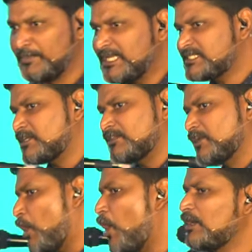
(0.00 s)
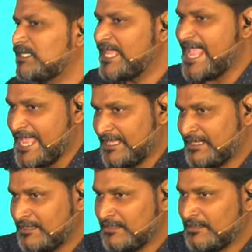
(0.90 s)
he would minister the whole
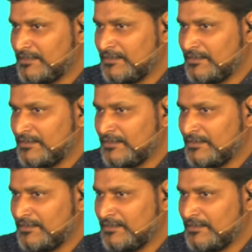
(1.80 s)
day,